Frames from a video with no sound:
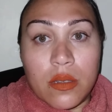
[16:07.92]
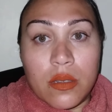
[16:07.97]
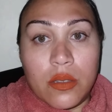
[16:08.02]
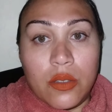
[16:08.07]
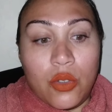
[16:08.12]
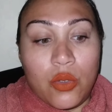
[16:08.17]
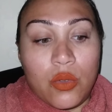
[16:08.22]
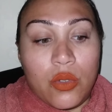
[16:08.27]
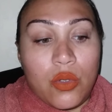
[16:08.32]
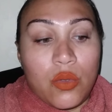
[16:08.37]

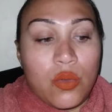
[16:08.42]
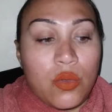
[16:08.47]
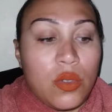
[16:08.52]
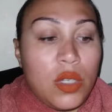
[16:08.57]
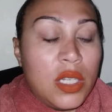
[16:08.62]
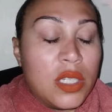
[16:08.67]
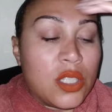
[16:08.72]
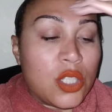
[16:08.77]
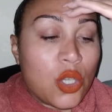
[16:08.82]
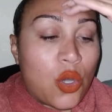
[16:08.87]
You
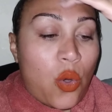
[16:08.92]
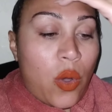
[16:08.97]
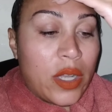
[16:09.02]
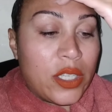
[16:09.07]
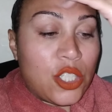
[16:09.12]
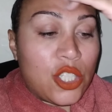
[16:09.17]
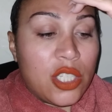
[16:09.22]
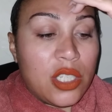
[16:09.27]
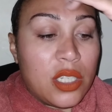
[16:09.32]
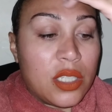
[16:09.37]
need to
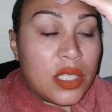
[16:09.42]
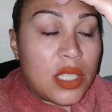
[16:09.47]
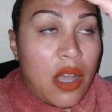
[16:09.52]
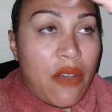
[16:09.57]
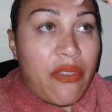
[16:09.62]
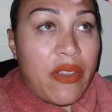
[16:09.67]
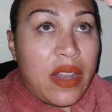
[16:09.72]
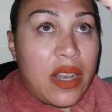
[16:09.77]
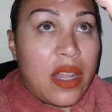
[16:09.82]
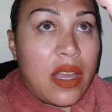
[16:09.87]
question
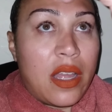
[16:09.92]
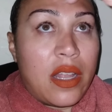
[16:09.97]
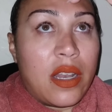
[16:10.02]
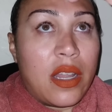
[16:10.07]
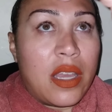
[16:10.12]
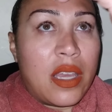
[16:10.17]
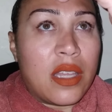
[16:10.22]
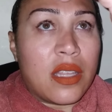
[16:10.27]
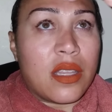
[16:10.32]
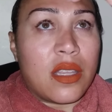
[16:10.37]
yourself, and
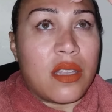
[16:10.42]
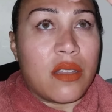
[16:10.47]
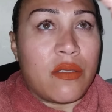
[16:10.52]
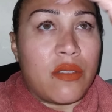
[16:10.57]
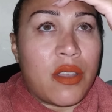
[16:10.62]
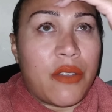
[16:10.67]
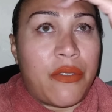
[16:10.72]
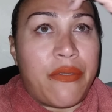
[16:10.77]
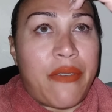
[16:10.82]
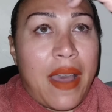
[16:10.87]

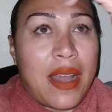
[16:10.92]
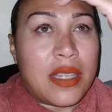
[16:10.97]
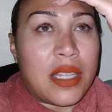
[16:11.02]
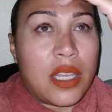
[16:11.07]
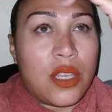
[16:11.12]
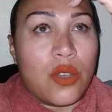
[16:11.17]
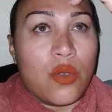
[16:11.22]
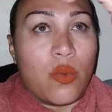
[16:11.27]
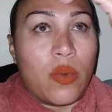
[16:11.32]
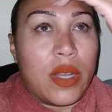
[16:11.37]
the fact
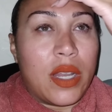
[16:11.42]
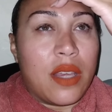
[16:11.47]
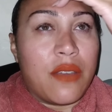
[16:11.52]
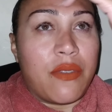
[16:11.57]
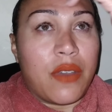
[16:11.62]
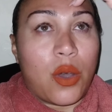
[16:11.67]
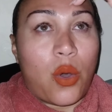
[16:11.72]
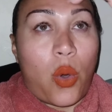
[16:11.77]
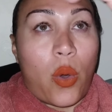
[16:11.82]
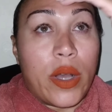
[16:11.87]
that you would
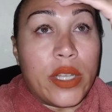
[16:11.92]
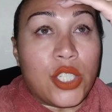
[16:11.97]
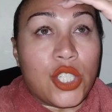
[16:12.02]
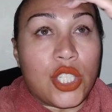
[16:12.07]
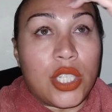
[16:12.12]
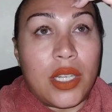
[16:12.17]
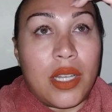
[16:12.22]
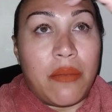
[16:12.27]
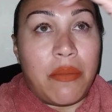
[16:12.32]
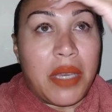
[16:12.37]
even
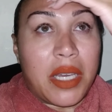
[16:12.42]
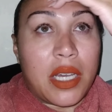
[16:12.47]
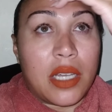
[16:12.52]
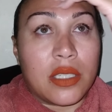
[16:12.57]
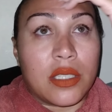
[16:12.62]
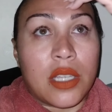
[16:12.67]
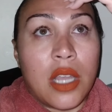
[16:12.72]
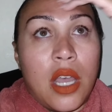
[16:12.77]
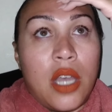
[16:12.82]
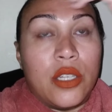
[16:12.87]
question it,
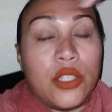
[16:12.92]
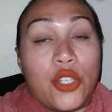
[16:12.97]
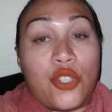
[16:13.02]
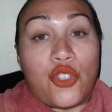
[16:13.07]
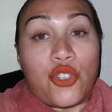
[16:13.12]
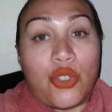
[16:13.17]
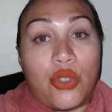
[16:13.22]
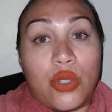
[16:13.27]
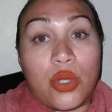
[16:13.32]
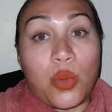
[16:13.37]
because the
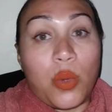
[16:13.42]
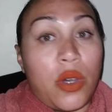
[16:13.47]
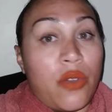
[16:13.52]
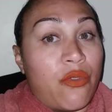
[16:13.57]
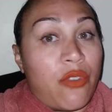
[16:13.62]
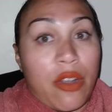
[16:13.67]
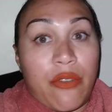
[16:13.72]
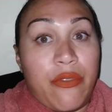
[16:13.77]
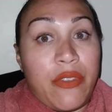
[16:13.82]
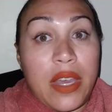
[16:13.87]
truth will
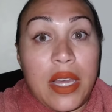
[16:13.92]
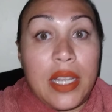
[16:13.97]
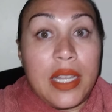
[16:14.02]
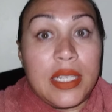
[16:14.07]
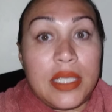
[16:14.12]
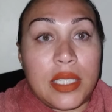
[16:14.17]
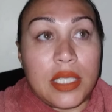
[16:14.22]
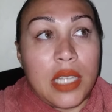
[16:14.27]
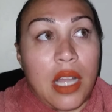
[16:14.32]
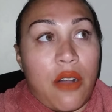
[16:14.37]
reveal
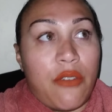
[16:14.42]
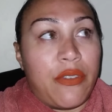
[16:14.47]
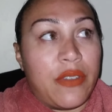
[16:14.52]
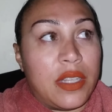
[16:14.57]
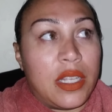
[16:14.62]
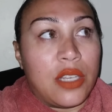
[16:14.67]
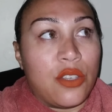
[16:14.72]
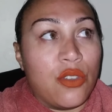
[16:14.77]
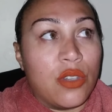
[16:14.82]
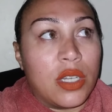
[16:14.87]
itself,
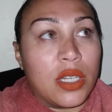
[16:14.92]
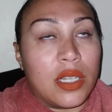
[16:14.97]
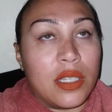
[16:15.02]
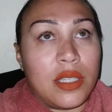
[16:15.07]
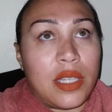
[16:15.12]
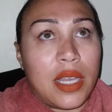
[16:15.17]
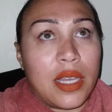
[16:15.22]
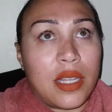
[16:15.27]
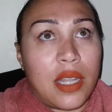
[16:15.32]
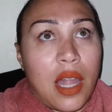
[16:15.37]
and then you're gonna
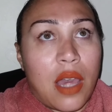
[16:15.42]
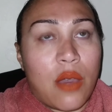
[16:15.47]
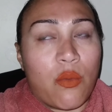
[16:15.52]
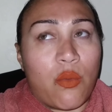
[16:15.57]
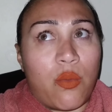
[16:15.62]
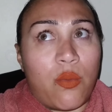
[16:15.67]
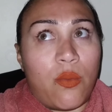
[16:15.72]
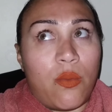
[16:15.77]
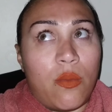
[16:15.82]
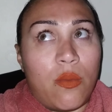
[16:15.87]
think like,
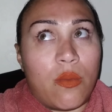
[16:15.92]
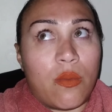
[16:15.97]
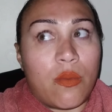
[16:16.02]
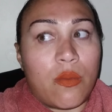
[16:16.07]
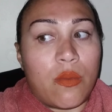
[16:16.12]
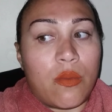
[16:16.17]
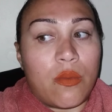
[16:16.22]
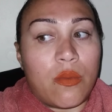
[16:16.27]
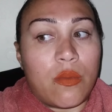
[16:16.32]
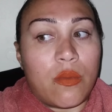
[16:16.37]
"Mm,
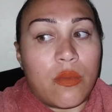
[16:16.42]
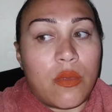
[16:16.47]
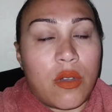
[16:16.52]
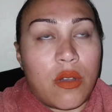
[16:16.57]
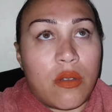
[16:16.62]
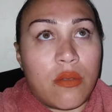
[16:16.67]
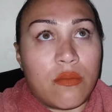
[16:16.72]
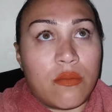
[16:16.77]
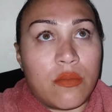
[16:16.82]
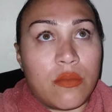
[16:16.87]

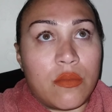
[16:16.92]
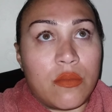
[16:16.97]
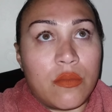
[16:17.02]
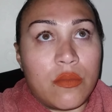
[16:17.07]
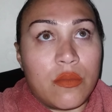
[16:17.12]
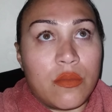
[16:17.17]
um